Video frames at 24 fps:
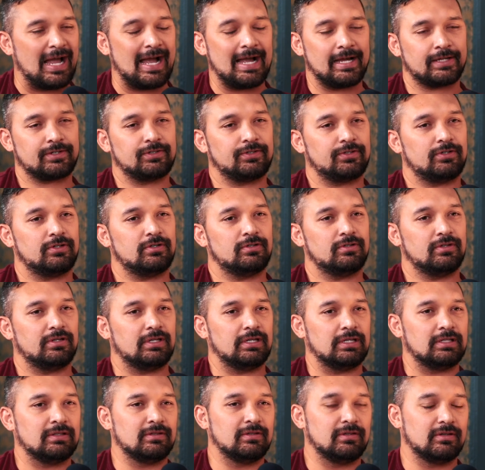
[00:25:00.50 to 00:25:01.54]
actor
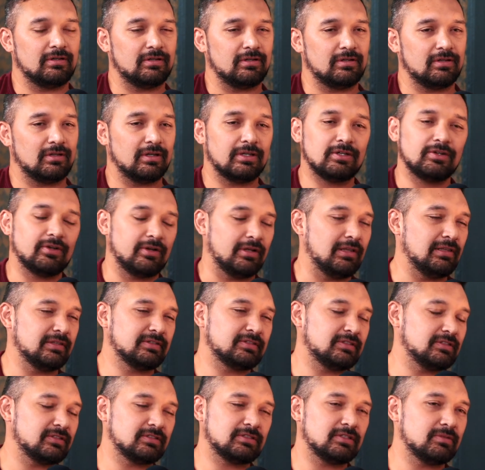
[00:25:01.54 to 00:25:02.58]
in the in the health
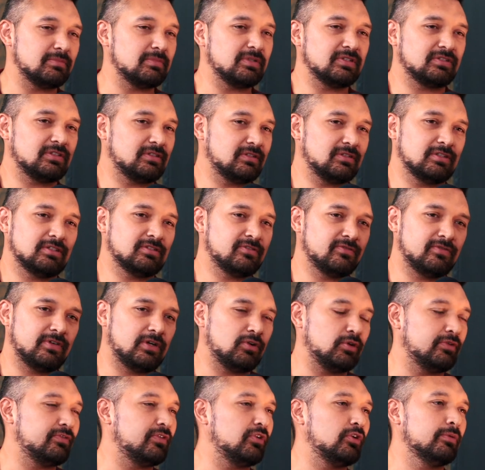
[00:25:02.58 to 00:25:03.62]
system is is
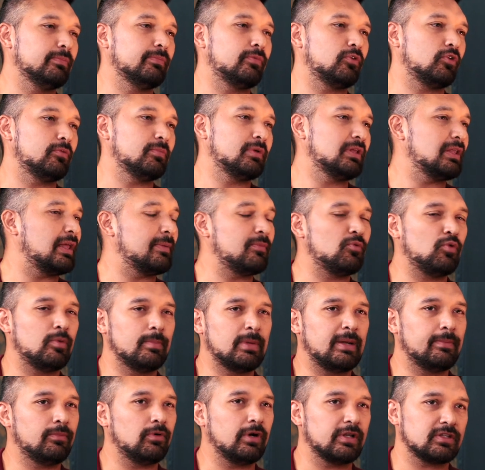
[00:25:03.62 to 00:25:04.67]
very very important. I
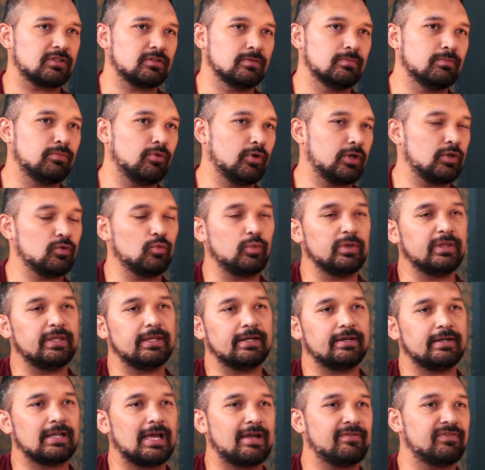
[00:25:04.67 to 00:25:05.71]
remember at some point we
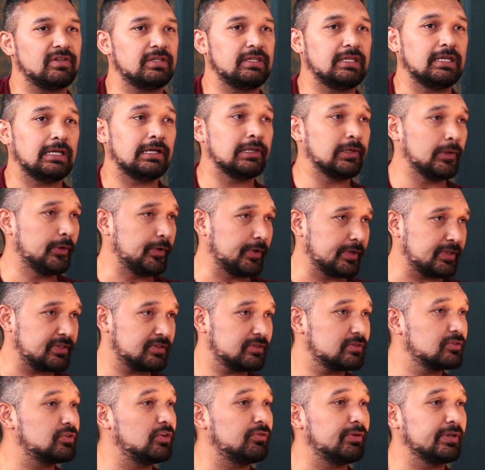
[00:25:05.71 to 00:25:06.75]
didn't have any
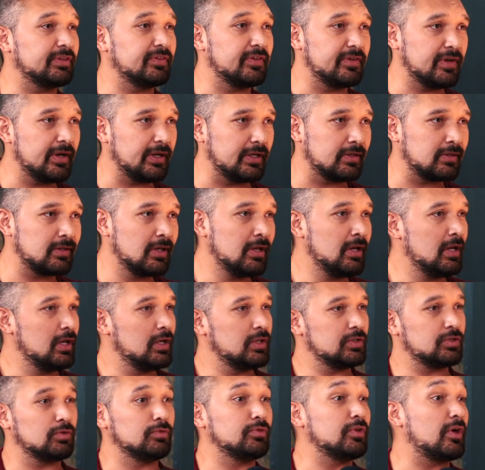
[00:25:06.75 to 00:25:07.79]
clerks during the night,
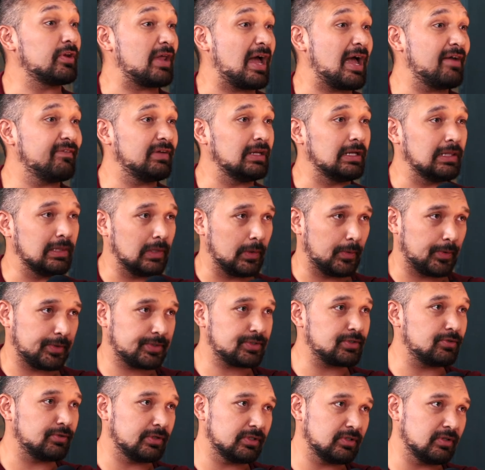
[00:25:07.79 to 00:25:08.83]
so not having
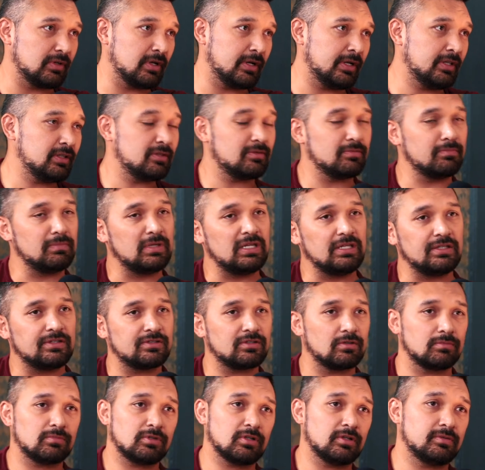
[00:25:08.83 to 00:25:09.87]
clerks during the night means
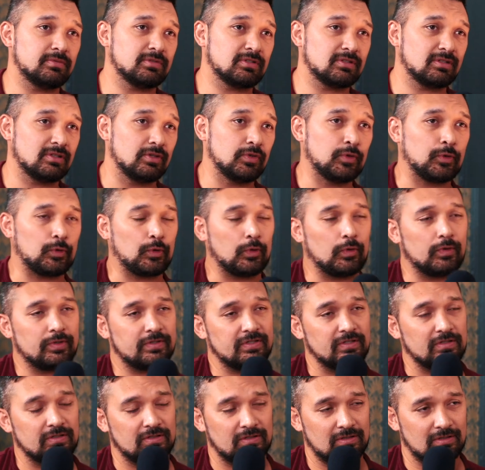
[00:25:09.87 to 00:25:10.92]
sometimes
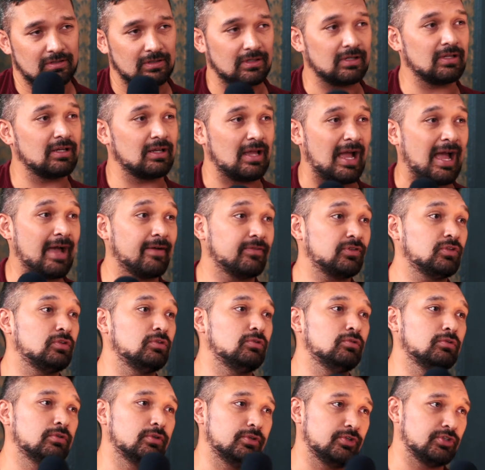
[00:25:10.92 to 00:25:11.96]
nurses have to
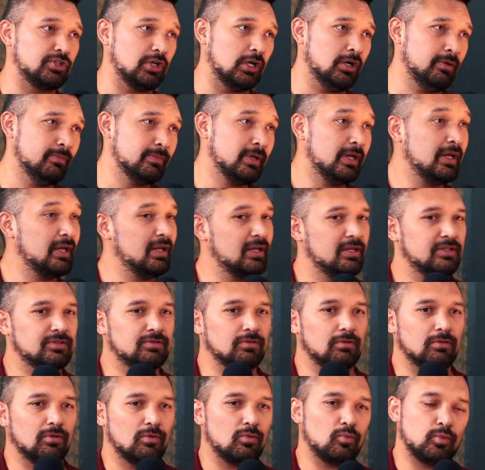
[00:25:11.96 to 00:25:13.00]
do their job.
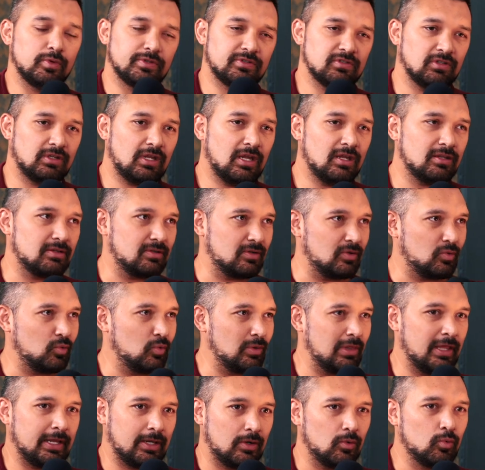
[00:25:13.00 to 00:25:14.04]
So once again,
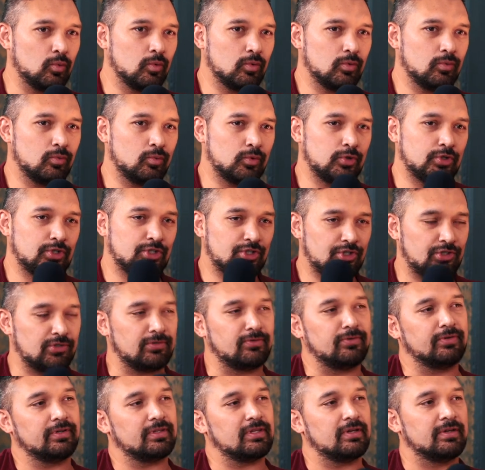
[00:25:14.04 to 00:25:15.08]
like we're
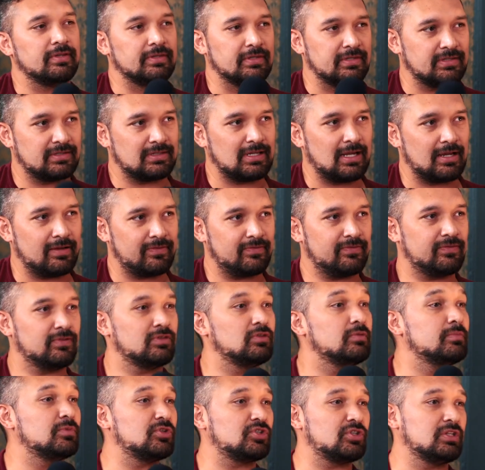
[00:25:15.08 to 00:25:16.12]
short on staff.
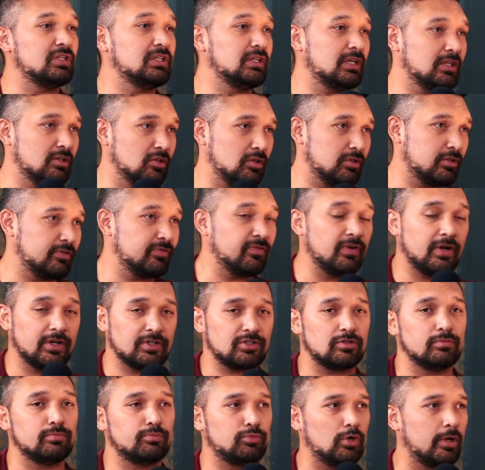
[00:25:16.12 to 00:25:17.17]
The machine cannot
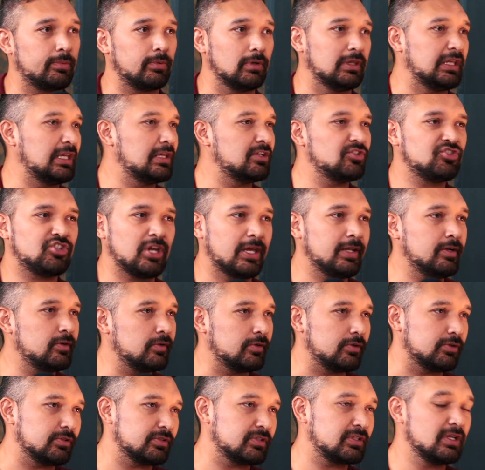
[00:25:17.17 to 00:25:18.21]
function properly.
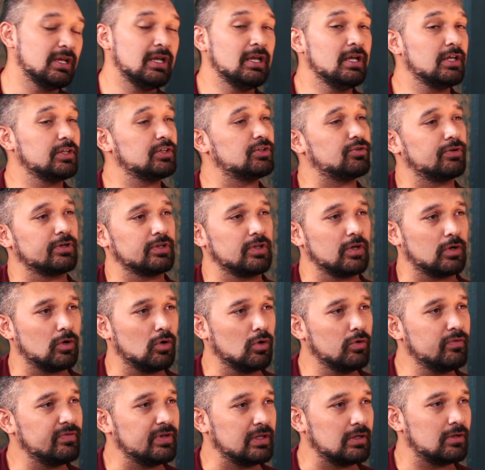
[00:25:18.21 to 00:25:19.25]
Janitors during the
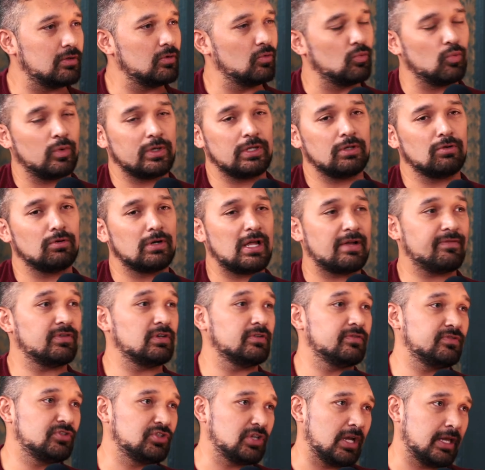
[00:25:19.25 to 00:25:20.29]
COVID, mm-hmm. when you don't mm-hmm. have
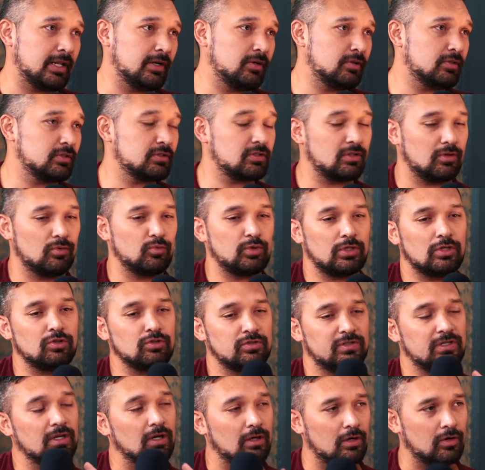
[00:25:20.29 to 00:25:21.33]
enough janitors, you
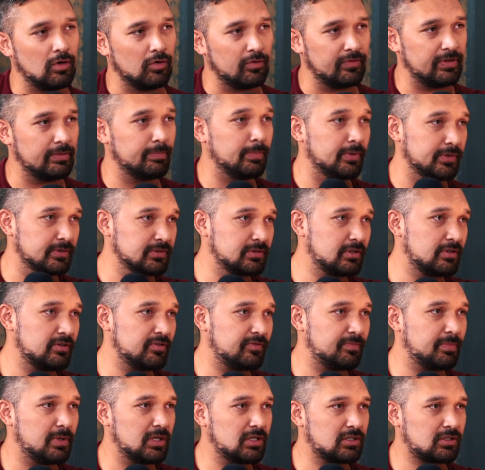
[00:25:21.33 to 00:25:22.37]
see a COVID
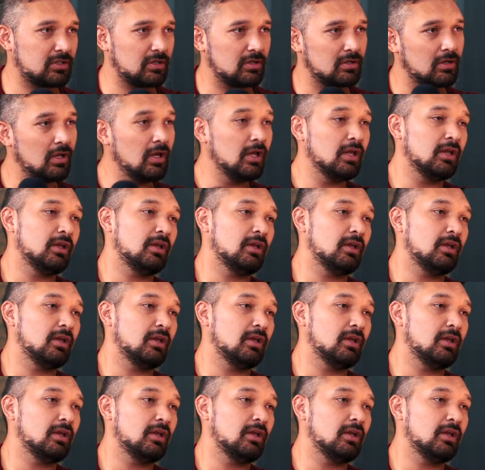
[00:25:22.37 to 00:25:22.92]
positive patient,